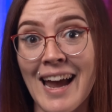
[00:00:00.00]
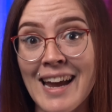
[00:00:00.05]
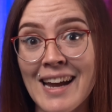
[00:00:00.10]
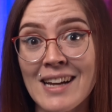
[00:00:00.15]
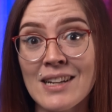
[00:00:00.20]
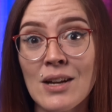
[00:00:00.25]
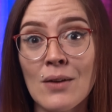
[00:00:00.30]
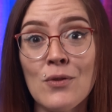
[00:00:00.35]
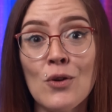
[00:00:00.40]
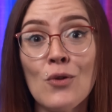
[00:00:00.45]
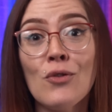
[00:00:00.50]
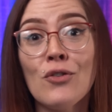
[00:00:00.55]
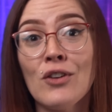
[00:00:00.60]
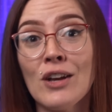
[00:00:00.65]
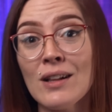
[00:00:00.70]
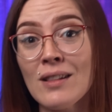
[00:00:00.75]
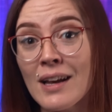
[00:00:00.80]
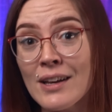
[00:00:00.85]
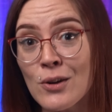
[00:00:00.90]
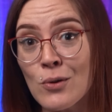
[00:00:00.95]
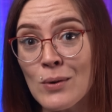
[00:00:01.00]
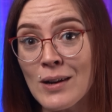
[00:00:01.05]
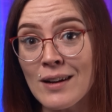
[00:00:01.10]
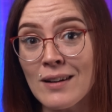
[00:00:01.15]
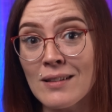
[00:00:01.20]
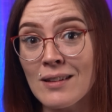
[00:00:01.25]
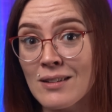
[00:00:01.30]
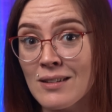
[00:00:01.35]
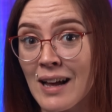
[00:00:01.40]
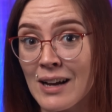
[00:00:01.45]
And if you feel like you need a
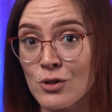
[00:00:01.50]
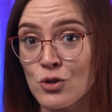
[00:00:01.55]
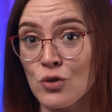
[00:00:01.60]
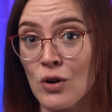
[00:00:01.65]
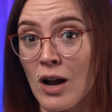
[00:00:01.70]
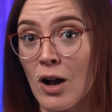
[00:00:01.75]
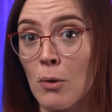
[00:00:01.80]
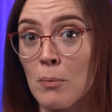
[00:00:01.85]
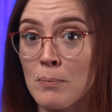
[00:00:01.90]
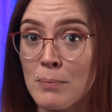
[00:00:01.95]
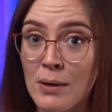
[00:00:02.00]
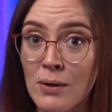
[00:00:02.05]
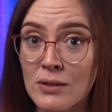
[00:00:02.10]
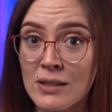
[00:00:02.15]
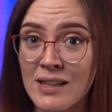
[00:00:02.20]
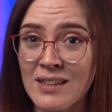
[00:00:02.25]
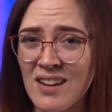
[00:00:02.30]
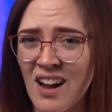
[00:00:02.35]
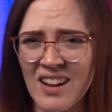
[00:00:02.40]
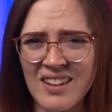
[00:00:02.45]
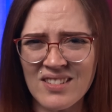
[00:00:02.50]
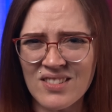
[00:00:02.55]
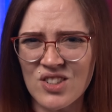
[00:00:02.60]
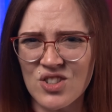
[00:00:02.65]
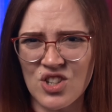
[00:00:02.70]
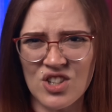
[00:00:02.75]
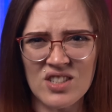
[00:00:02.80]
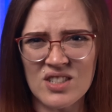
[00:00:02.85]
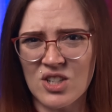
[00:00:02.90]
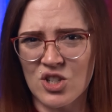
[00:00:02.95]
little extra extra help building not
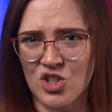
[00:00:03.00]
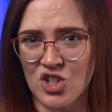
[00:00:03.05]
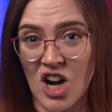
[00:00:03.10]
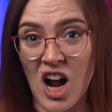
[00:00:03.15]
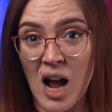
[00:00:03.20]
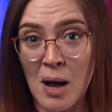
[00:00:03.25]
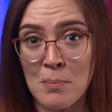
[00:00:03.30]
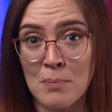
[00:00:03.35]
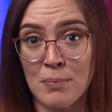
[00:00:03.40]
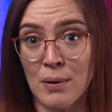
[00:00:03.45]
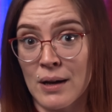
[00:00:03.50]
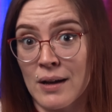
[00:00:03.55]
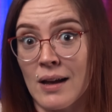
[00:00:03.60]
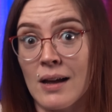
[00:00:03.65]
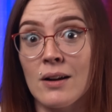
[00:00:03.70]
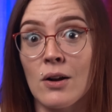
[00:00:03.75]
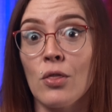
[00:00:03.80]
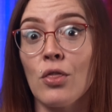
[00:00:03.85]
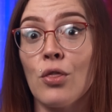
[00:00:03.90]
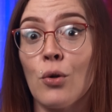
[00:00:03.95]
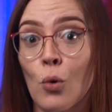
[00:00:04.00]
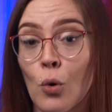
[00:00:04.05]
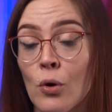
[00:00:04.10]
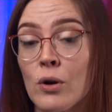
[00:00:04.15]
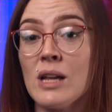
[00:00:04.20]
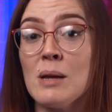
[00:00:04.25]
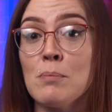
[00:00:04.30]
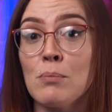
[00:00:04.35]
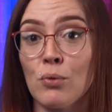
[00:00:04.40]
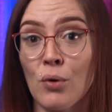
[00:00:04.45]
just a shop, but an
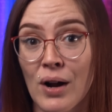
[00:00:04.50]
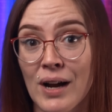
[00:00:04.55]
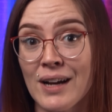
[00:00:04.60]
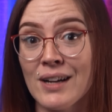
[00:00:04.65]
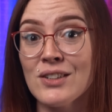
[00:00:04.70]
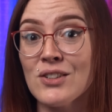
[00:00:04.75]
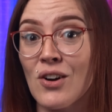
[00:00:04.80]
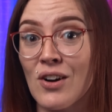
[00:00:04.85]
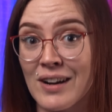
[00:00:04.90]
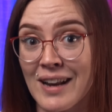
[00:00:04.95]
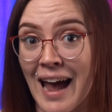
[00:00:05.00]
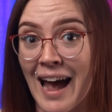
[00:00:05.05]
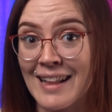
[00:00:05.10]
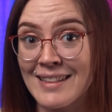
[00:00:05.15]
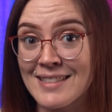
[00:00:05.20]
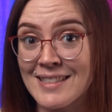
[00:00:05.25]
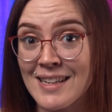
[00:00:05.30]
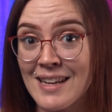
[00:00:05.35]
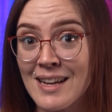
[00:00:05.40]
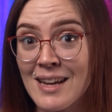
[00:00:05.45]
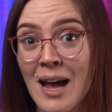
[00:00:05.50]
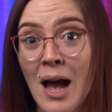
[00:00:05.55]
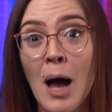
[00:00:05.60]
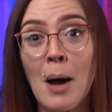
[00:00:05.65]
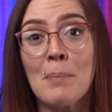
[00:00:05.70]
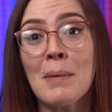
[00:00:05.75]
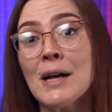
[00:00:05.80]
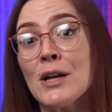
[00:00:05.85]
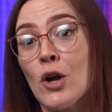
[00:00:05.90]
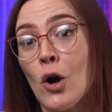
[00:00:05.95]
authority brand on Etsy,
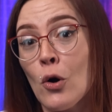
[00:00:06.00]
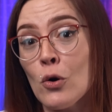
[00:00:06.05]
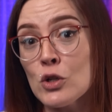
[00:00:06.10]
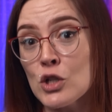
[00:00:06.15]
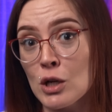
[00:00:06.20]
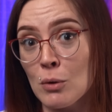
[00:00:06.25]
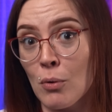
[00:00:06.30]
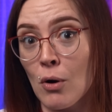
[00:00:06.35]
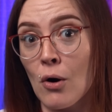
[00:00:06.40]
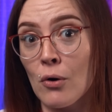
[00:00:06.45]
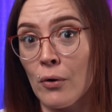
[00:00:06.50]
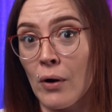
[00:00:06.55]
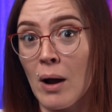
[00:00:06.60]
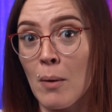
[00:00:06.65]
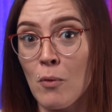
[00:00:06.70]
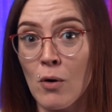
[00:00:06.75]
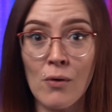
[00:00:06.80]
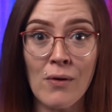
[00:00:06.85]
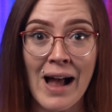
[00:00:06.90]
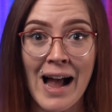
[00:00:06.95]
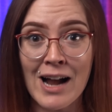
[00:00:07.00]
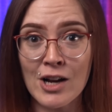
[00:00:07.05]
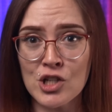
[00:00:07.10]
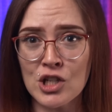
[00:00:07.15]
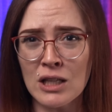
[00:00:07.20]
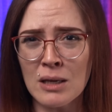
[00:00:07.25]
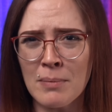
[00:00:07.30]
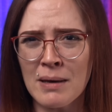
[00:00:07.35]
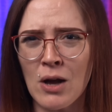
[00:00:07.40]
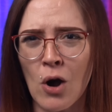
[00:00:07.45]
my coaching program will
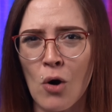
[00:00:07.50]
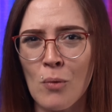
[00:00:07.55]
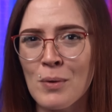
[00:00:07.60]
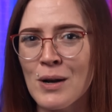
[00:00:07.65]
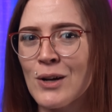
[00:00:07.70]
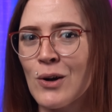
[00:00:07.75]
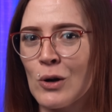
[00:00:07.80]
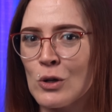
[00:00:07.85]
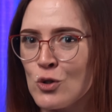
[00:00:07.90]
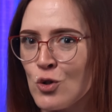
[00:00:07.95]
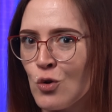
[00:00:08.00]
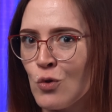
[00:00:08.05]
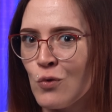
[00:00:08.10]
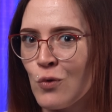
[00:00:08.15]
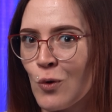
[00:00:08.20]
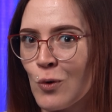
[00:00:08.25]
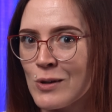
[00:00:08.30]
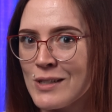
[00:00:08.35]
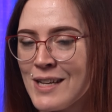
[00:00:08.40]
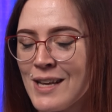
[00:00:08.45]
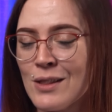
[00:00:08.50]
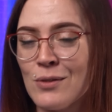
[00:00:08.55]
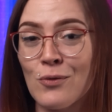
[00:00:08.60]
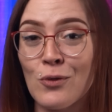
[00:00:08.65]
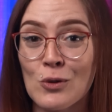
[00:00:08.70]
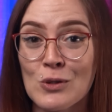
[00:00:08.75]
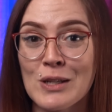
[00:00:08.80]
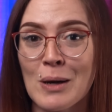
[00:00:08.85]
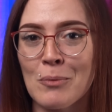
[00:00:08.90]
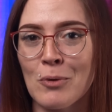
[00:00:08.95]
actually be opening on June 14th for
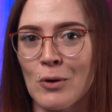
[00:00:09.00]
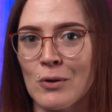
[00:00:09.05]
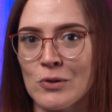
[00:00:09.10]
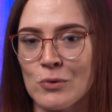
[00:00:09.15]
summer